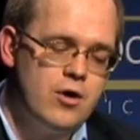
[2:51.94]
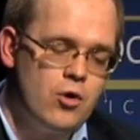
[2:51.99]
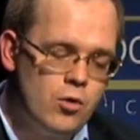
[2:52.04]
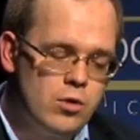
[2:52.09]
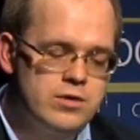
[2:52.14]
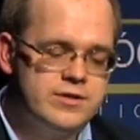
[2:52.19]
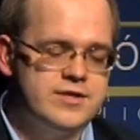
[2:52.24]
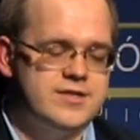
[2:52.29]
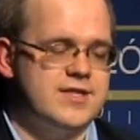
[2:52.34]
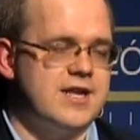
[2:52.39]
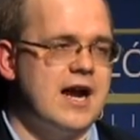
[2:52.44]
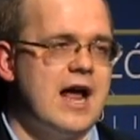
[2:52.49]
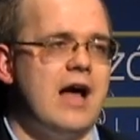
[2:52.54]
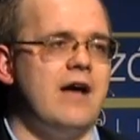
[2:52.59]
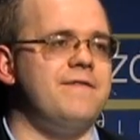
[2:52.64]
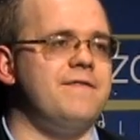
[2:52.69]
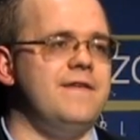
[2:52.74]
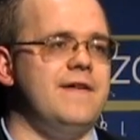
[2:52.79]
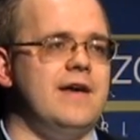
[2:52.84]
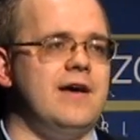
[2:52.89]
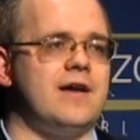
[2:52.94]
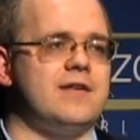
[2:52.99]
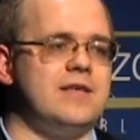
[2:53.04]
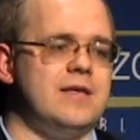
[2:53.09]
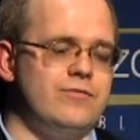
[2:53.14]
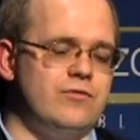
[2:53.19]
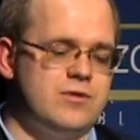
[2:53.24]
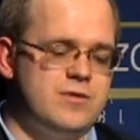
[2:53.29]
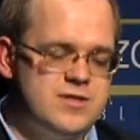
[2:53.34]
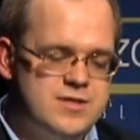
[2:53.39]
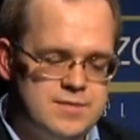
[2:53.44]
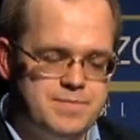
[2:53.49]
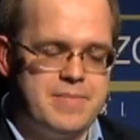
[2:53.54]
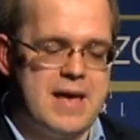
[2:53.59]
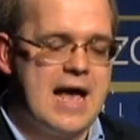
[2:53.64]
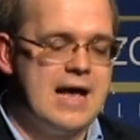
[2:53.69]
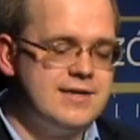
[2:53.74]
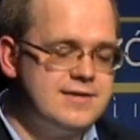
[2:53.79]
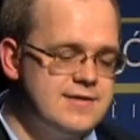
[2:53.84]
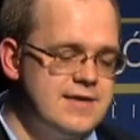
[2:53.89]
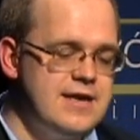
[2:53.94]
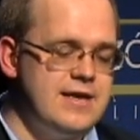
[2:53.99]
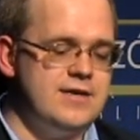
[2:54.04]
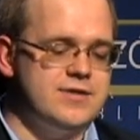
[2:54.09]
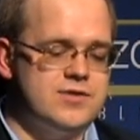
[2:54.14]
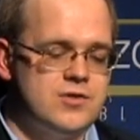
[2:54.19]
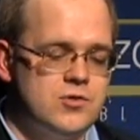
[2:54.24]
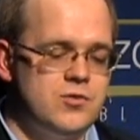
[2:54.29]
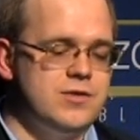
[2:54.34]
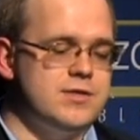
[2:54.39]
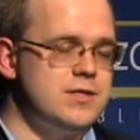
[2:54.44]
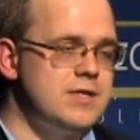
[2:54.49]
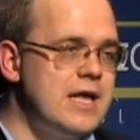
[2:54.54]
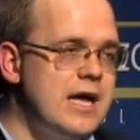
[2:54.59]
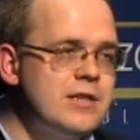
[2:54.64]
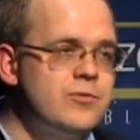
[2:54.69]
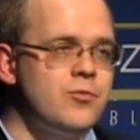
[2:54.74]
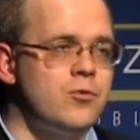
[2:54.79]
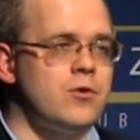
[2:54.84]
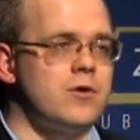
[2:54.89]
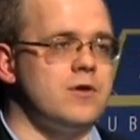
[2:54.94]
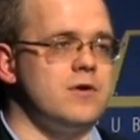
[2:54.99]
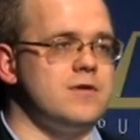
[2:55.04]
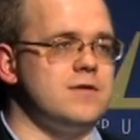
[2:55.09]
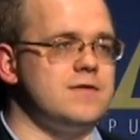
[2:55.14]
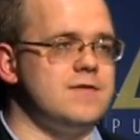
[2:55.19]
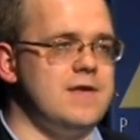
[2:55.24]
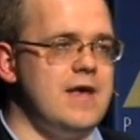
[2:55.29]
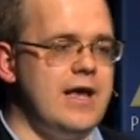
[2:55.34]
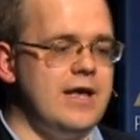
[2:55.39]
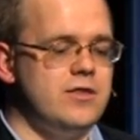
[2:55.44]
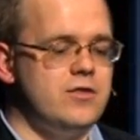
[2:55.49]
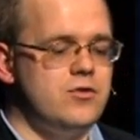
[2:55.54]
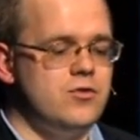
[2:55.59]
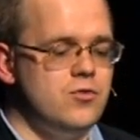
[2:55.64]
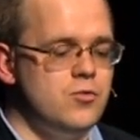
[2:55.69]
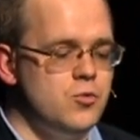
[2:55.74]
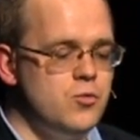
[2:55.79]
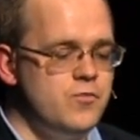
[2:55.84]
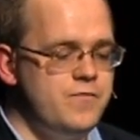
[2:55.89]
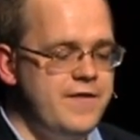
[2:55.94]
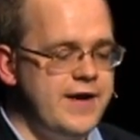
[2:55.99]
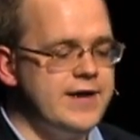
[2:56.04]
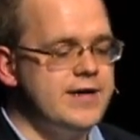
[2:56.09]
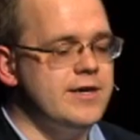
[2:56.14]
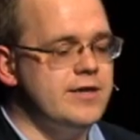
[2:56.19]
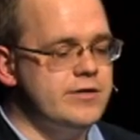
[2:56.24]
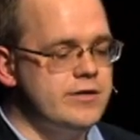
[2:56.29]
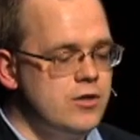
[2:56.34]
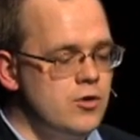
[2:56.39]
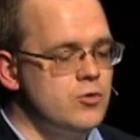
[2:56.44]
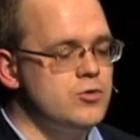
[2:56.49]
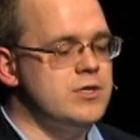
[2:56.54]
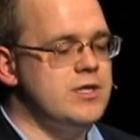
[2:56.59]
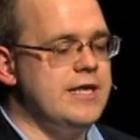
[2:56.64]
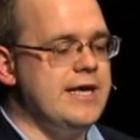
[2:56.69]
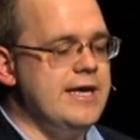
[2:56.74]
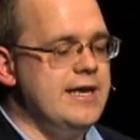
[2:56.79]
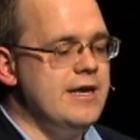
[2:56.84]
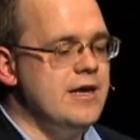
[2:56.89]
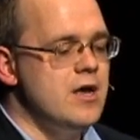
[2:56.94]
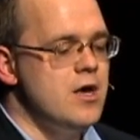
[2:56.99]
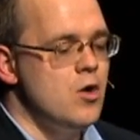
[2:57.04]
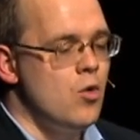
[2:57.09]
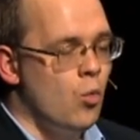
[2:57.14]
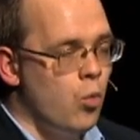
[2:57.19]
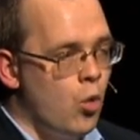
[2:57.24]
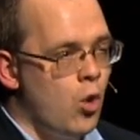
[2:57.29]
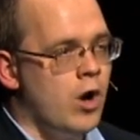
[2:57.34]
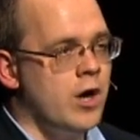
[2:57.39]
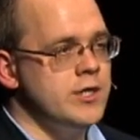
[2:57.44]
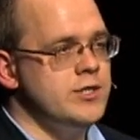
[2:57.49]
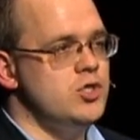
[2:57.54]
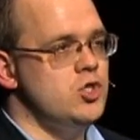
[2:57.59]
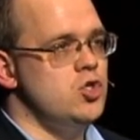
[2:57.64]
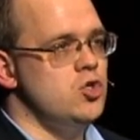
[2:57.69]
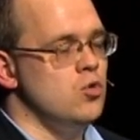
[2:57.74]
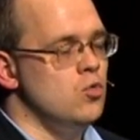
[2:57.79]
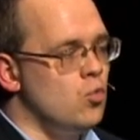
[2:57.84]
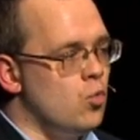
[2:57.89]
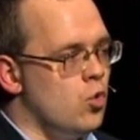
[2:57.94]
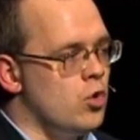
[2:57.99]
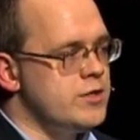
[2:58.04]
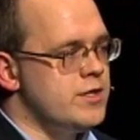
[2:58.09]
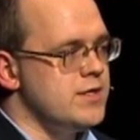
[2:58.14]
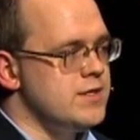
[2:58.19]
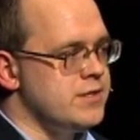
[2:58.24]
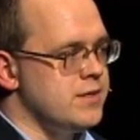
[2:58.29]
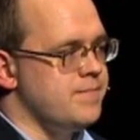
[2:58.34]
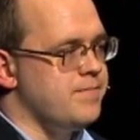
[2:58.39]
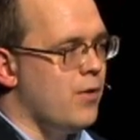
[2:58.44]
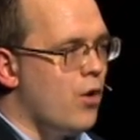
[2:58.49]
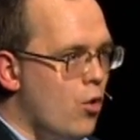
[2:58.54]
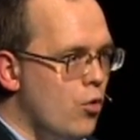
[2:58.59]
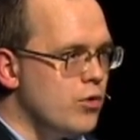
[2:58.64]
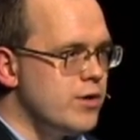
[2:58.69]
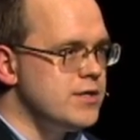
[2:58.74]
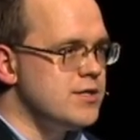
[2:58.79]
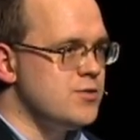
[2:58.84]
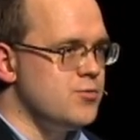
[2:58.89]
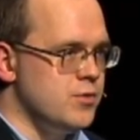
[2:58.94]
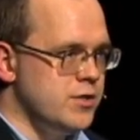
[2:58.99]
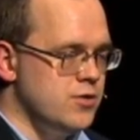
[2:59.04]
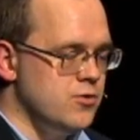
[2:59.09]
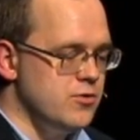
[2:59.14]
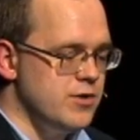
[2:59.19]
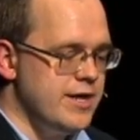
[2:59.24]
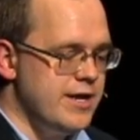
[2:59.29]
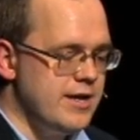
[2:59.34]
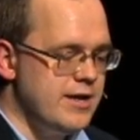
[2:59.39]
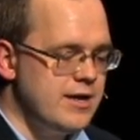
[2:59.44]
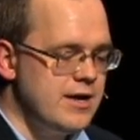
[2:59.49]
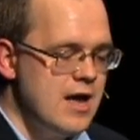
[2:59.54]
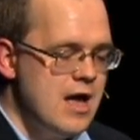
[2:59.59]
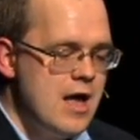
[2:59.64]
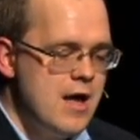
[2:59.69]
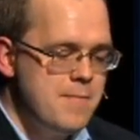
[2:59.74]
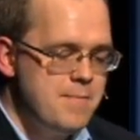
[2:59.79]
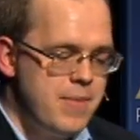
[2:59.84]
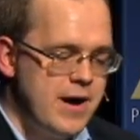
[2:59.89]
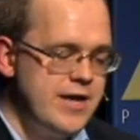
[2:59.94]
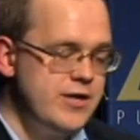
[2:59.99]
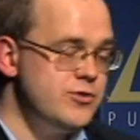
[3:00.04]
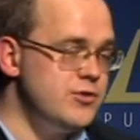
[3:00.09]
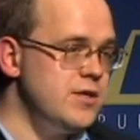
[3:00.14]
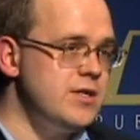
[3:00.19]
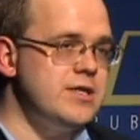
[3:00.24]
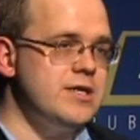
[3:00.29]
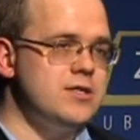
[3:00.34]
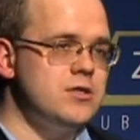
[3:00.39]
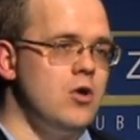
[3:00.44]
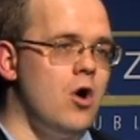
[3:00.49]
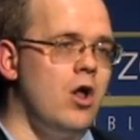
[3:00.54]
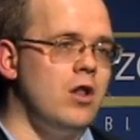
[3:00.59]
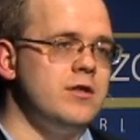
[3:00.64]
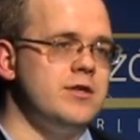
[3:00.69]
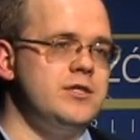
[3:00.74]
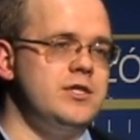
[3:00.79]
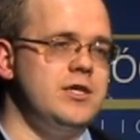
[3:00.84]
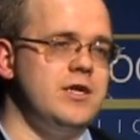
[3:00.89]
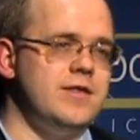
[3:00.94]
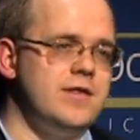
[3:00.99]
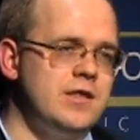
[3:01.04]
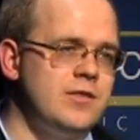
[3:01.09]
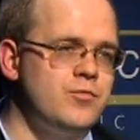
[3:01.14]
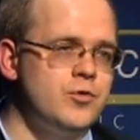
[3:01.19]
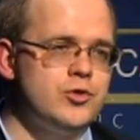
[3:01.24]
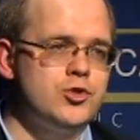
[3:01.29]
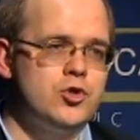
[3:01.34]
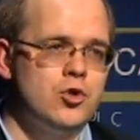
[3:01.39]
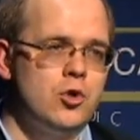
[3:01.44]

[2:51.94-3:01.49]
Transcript: all the traffic that was passing through its networks and to very closely watch what its opponents were doing by using technology that was